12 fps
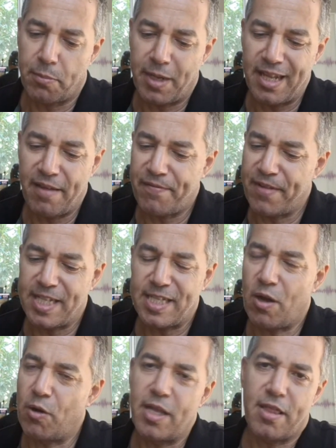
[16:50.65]
But if it's
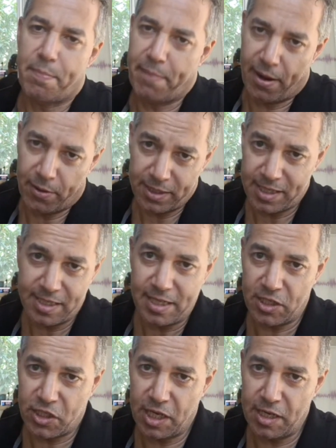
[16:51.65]
only the parent
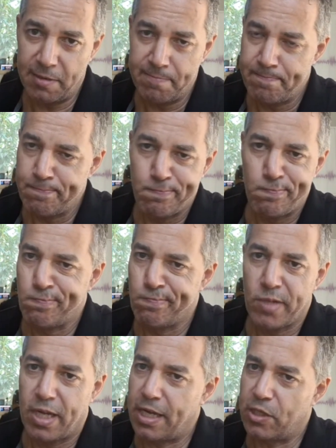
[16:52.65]
decision,
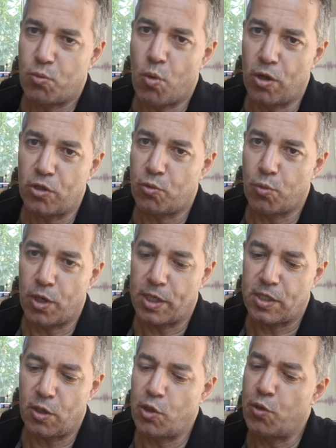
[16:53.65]
it won't work.
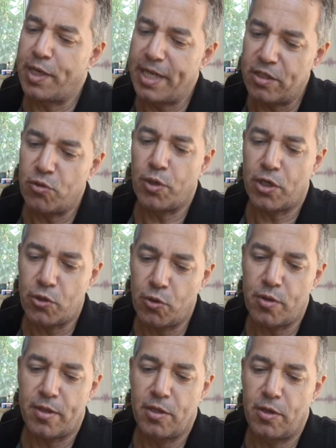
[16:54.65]
So you need to
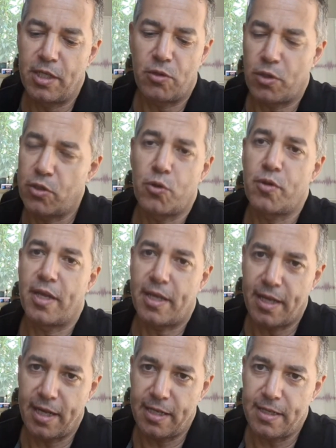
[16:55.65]
recruit the
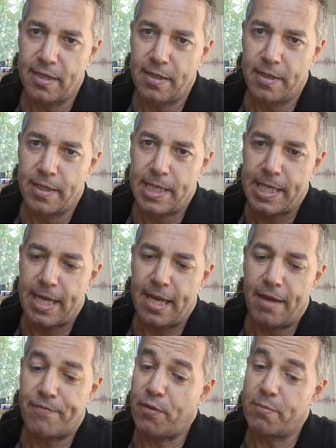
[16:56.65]
kid
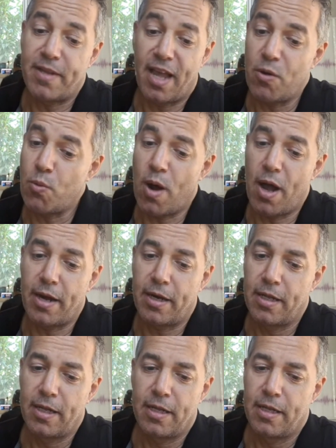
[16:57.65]
from day one,
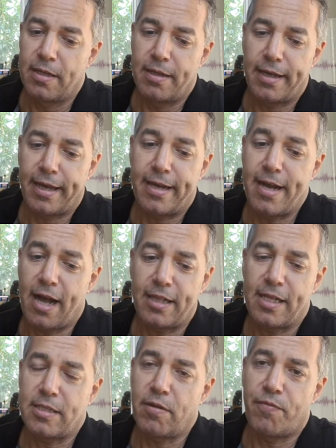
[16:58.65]

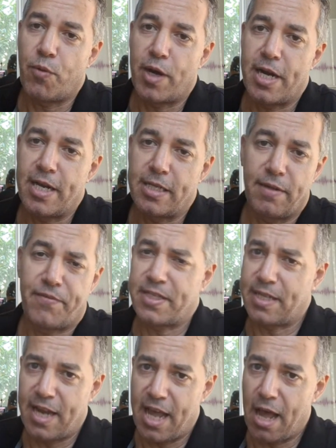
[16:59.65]
regardless of what it is. If it's
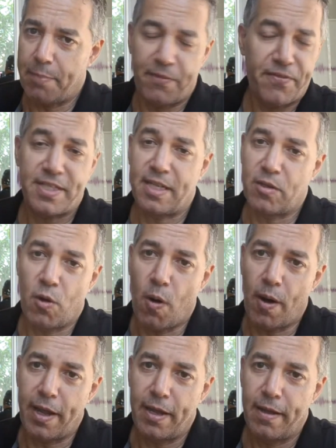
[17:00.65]
an app, if it's a
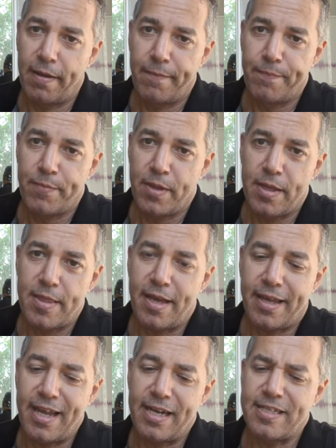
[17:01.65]
toy, the
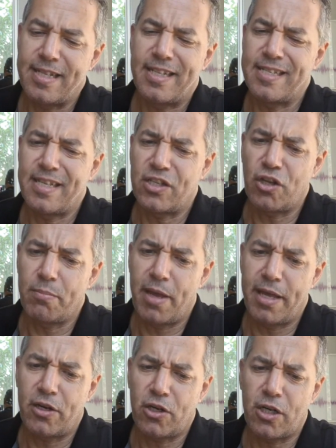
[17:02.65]
kid is the decision
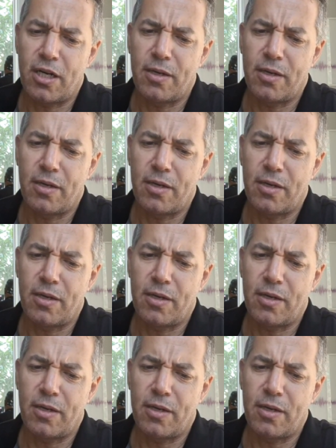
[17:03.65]
maker.